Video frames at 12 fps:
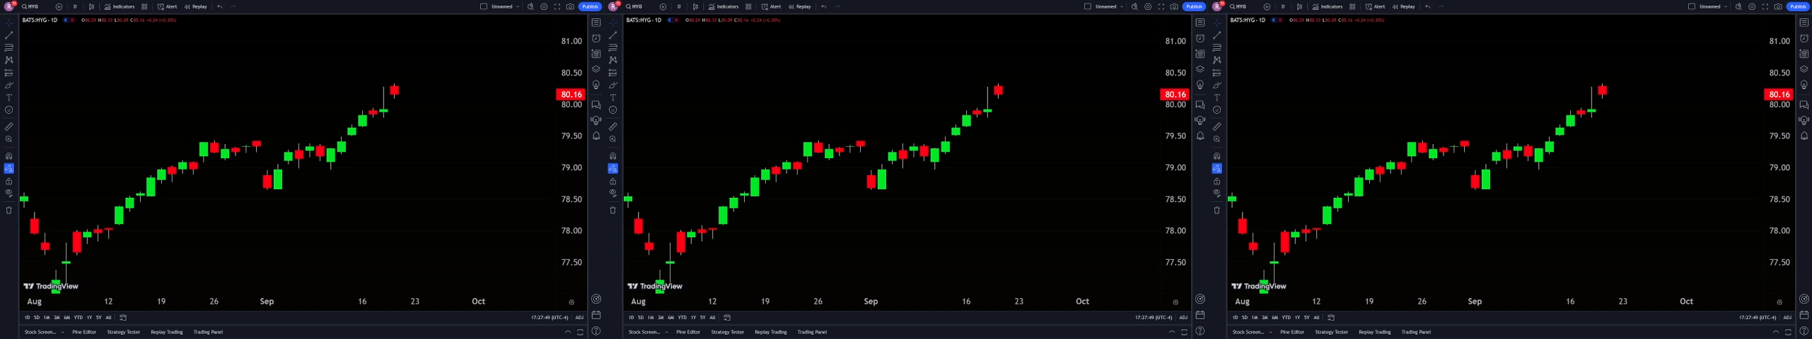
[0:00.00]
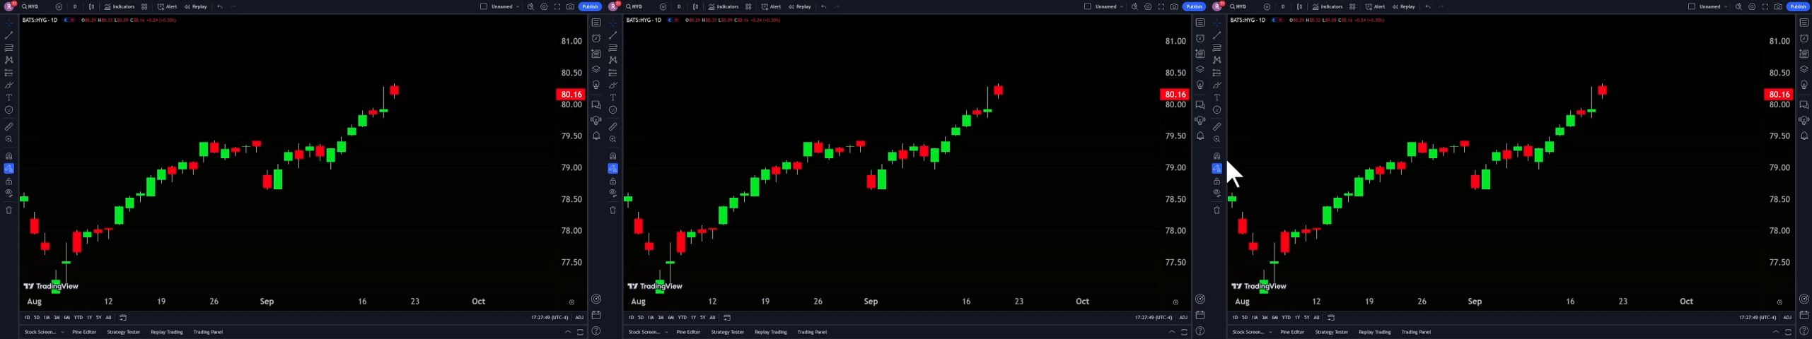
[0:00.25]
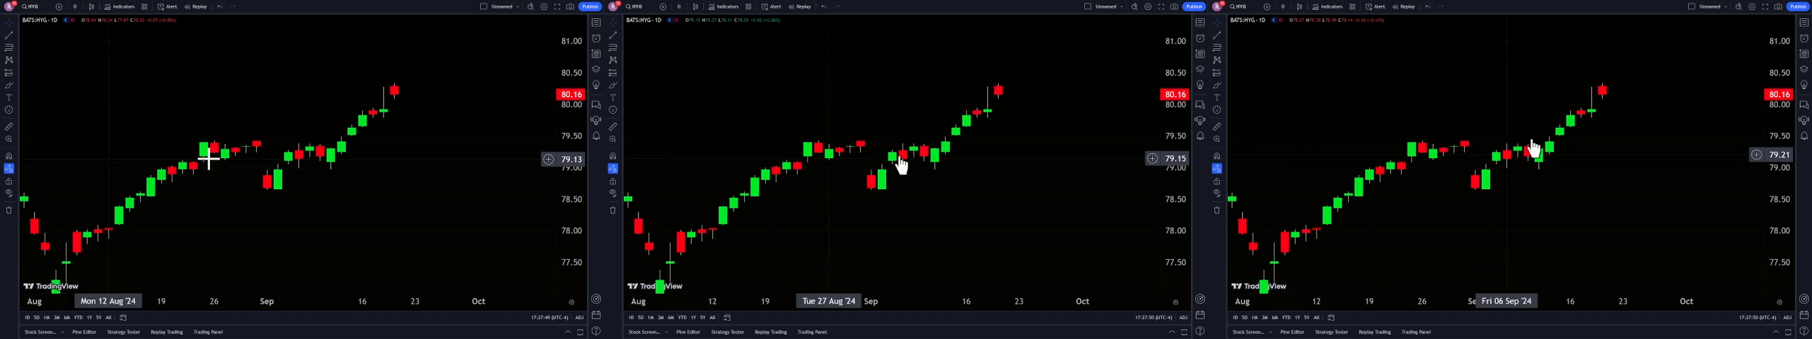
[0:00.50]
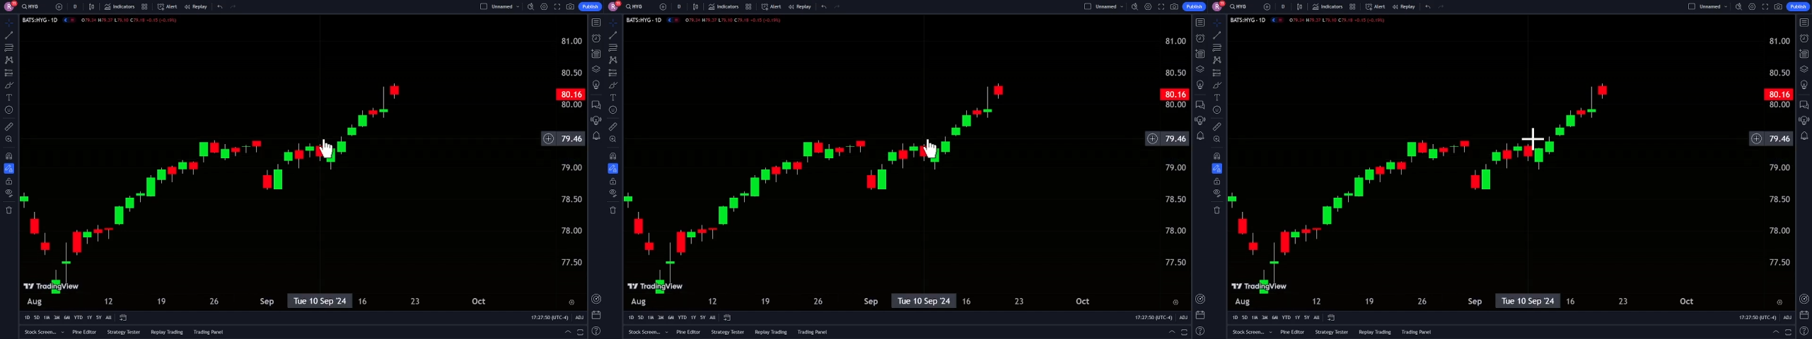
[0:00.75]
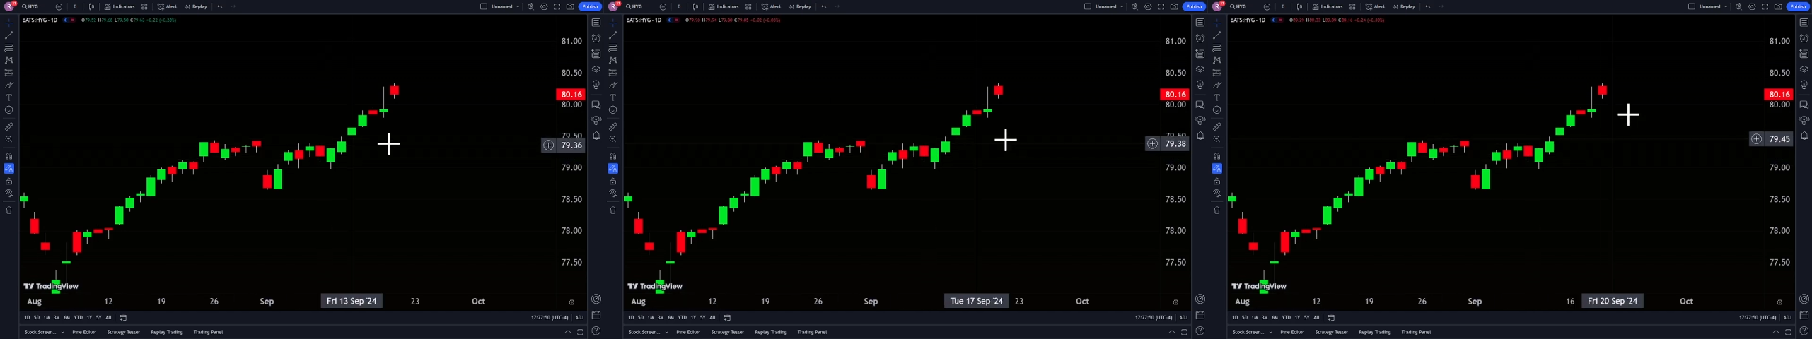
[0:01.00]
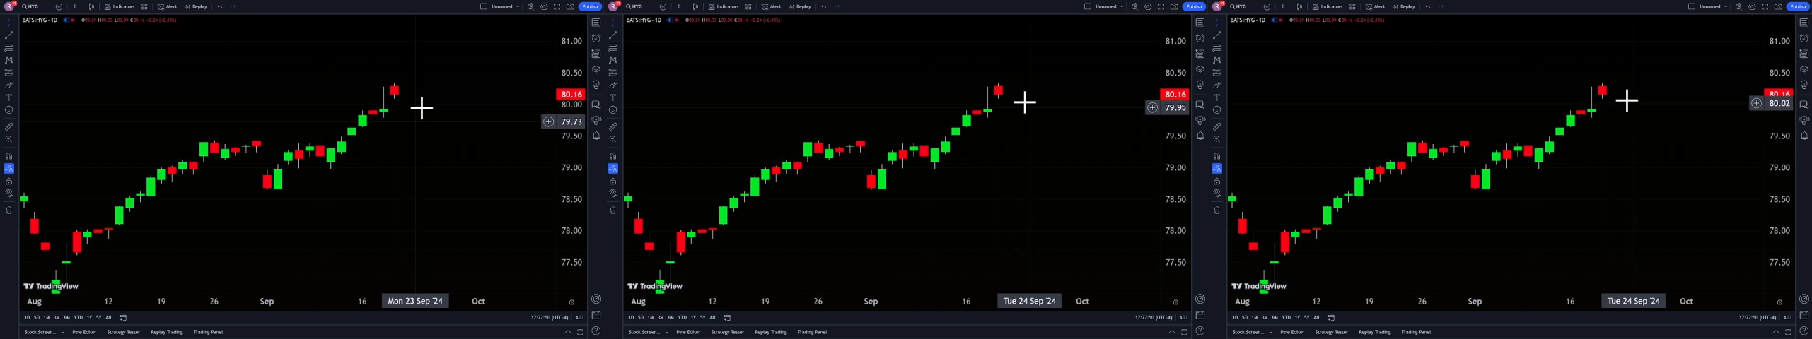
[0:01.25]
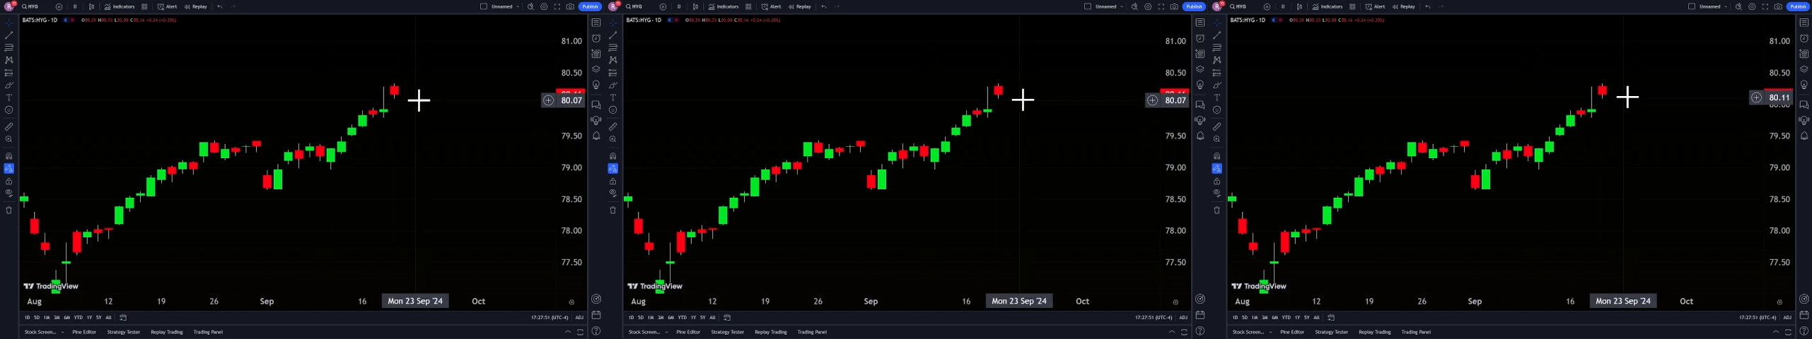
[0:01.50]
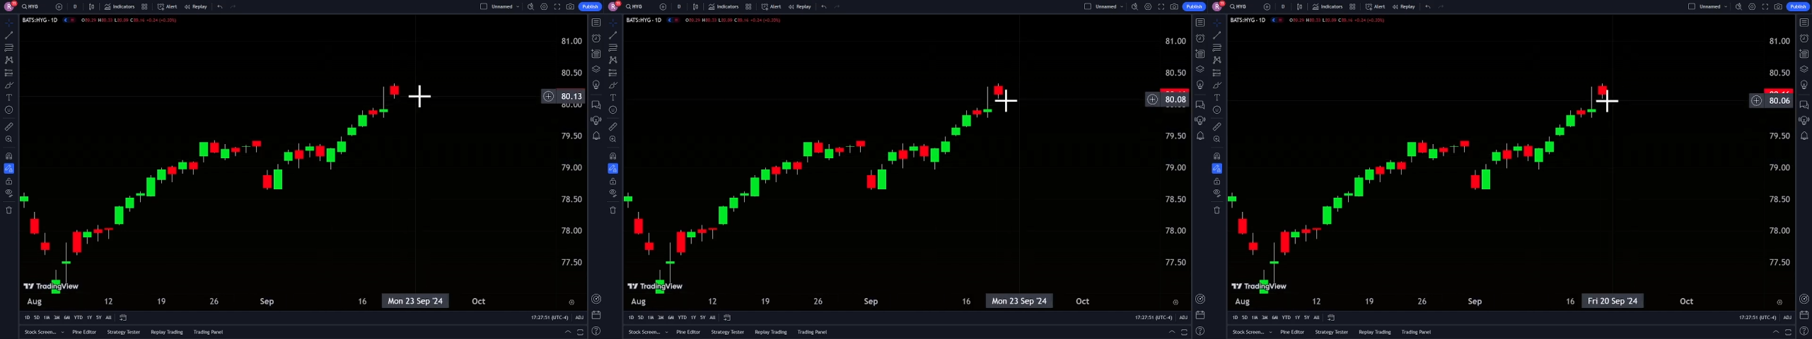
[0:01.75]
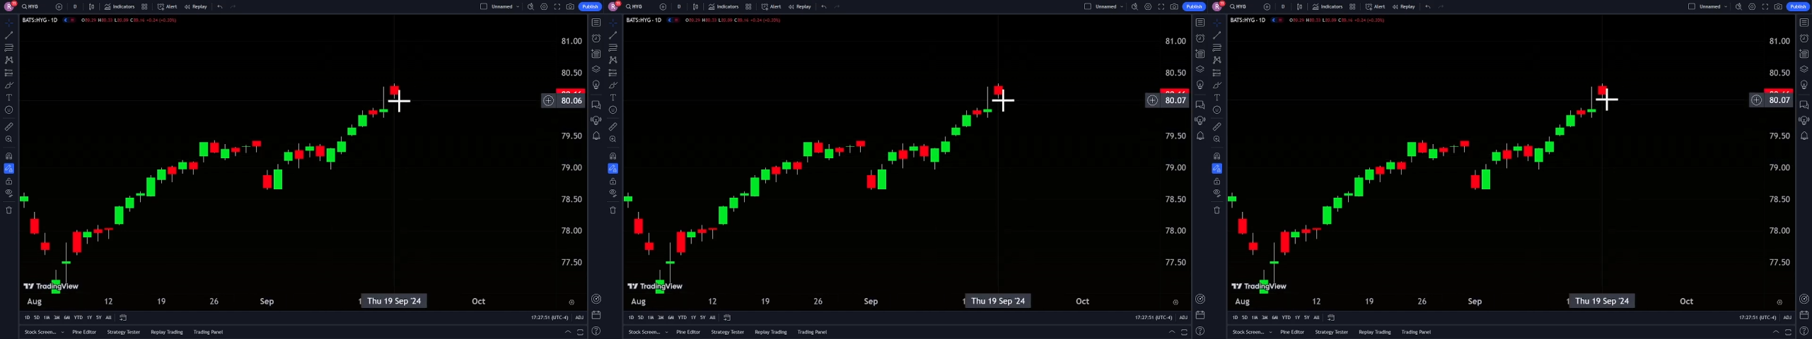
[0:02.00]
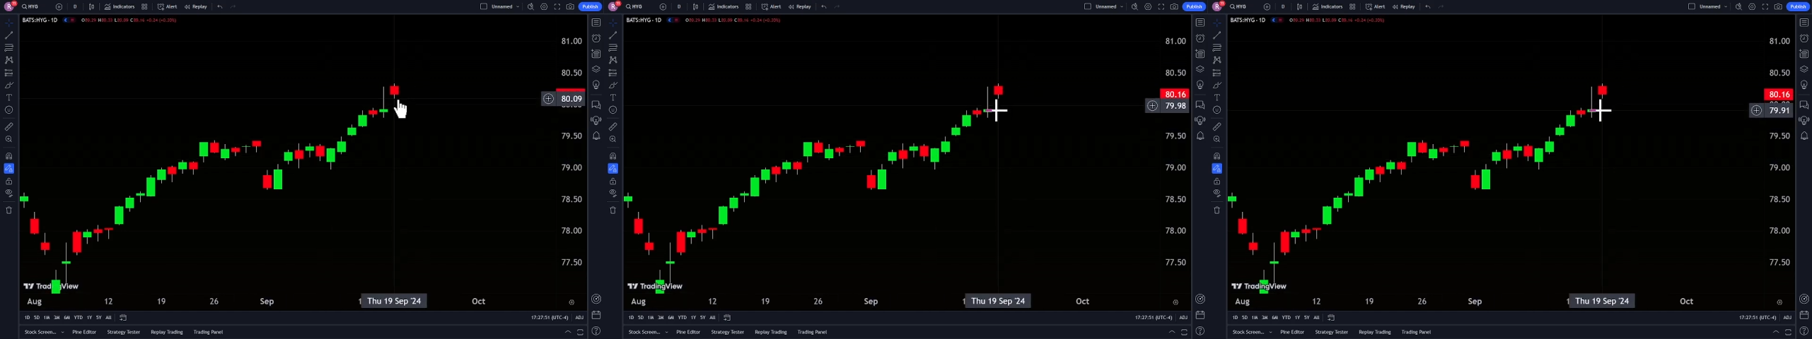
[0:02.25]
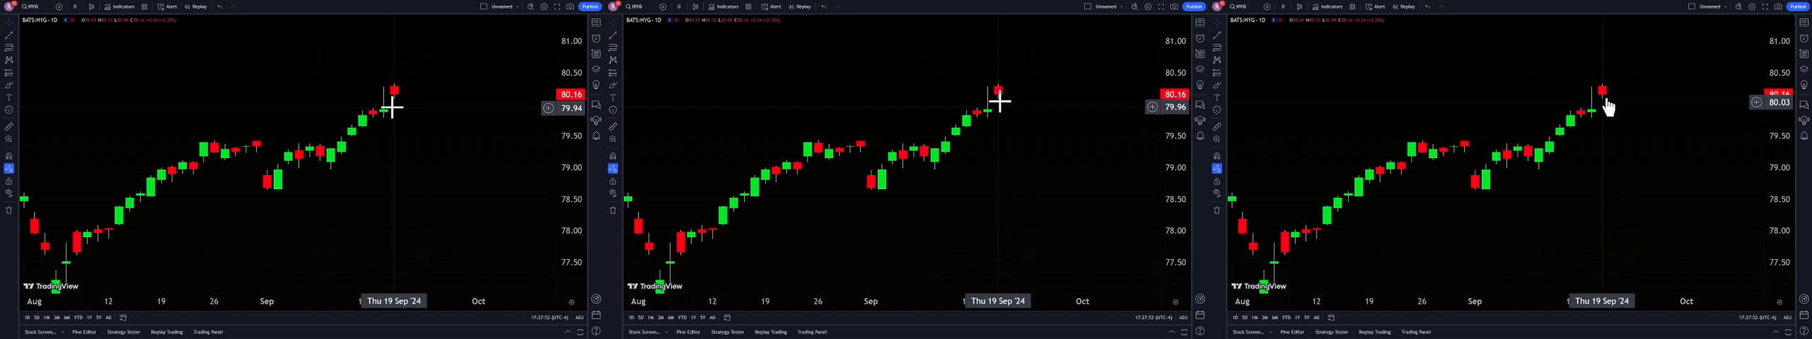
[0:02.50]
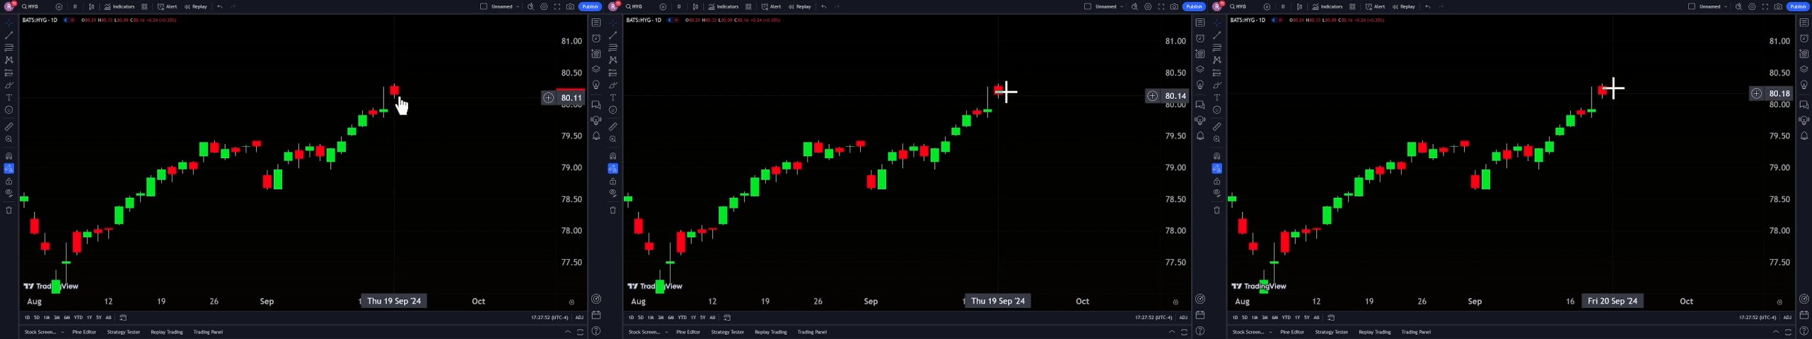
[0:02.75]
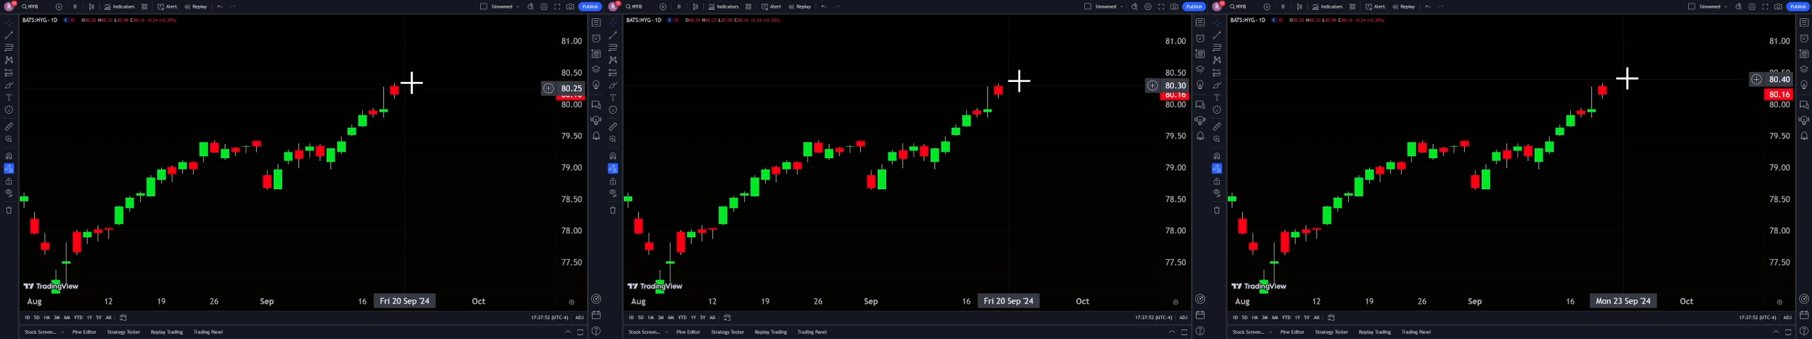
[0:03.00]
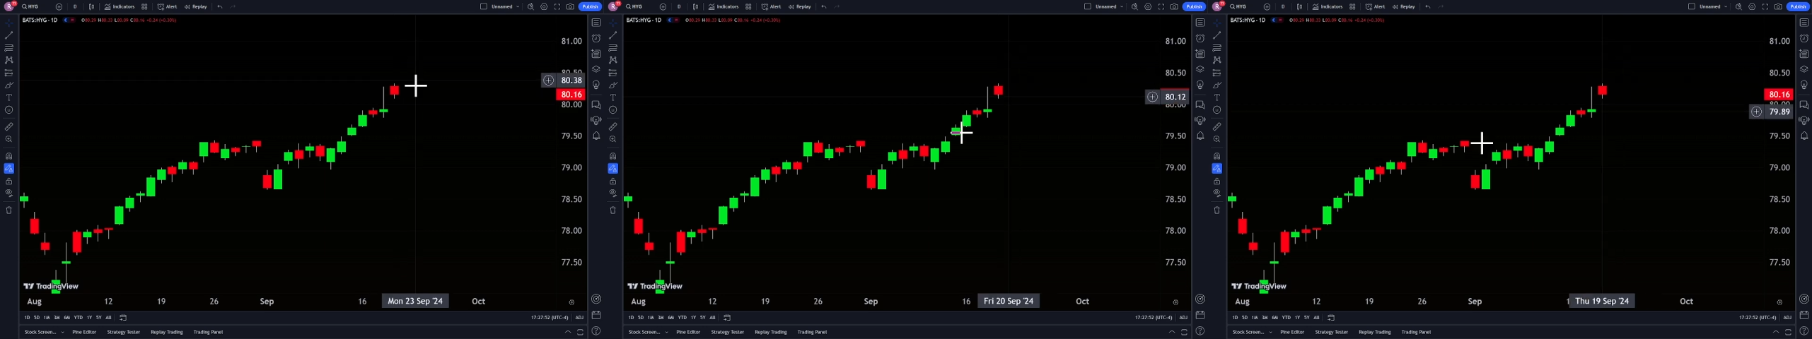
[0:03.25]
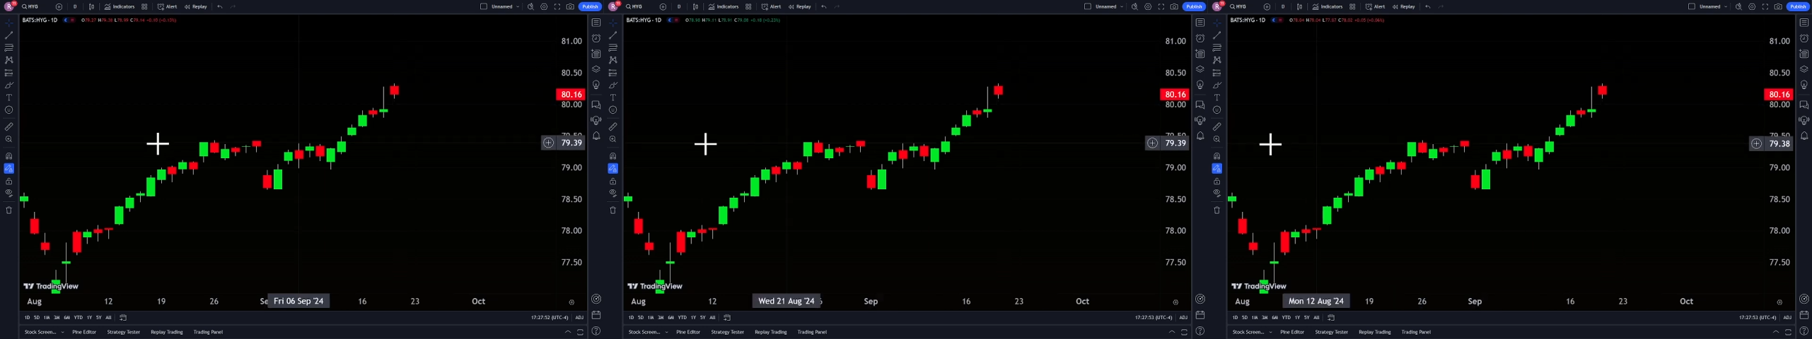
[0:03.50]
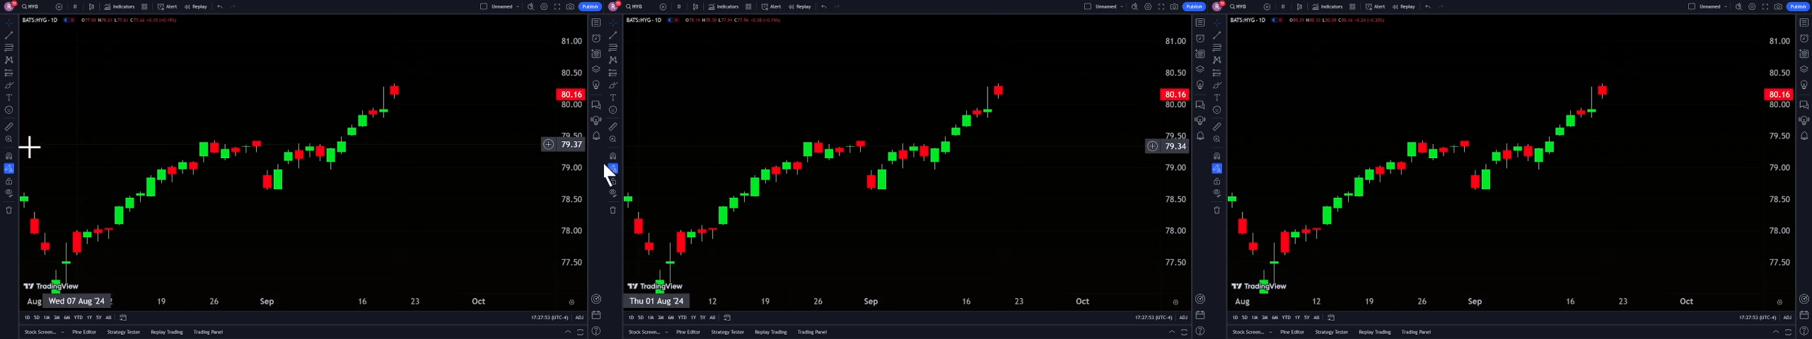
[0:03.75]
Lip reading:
(no speaker visible)